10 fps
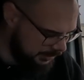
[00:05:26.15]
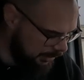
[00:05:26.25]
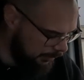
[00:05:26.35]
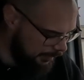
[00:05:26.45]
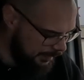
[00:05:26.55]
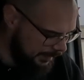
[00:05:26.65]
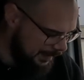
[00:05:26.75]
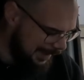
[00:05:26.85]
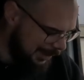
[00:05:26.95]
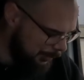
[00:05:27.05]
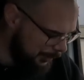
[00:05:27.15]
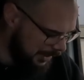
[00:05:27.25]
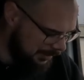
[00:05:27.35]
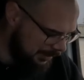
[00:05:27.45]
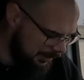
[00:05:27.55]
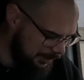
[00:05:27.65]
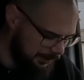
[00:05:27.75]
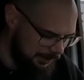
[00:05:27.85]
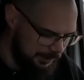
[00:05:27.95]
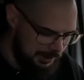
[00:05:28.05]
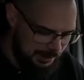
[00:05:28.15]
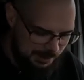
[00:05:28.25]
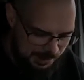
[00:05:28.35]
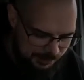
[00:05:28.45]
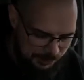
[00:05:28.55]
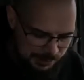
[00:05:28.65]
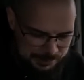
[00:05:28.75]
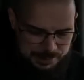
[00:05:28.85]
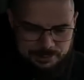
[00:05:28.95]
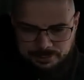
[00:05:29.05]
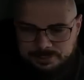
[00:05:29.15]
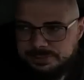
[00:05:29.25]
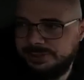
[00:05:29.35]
So I went back there and got everything legal.